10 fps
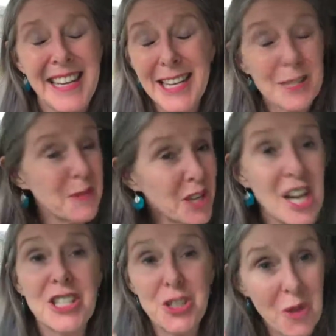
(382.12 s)
It's
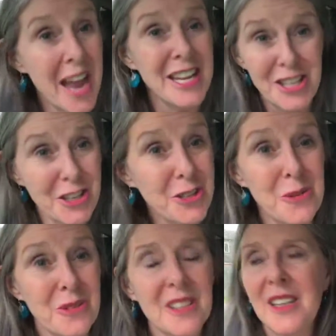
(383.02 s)
because you hate
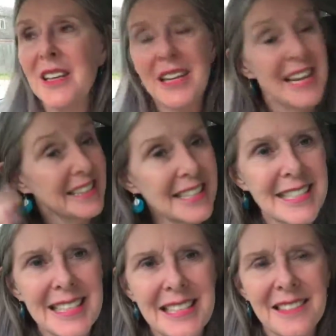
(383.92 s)
you. And
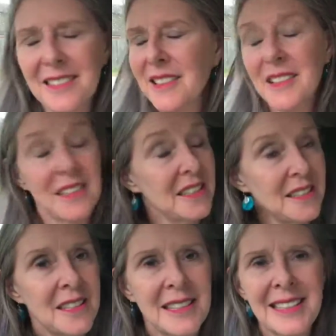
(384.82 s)
listen,
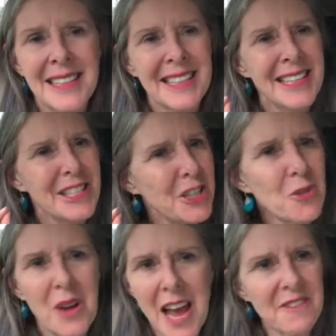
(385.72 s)

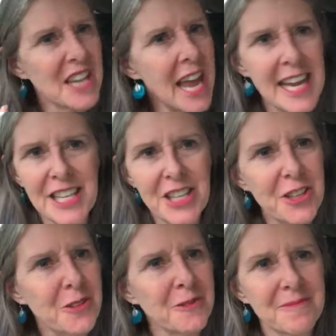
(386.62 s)
you don't have to hate
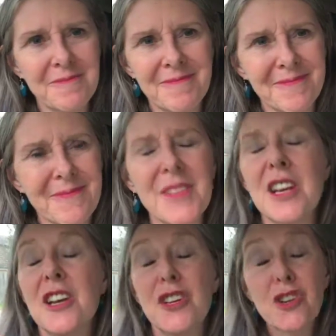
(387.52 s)
you.
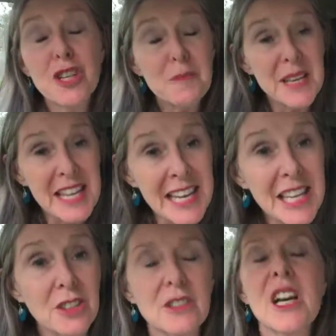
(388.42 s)
You can be
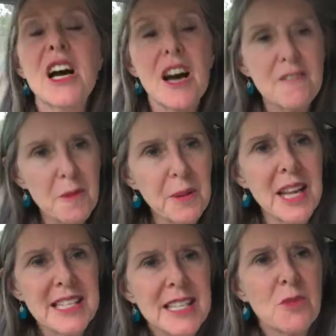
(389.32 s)
healed of the
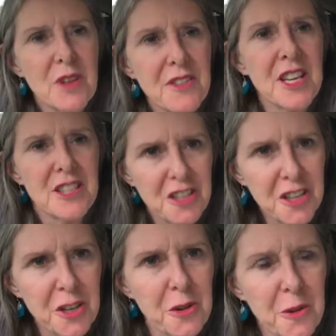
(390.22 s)
places within
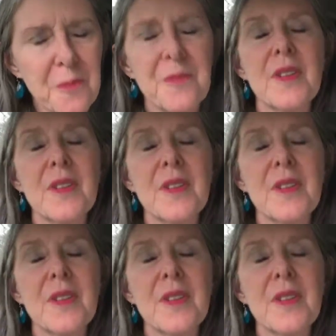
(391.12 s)
you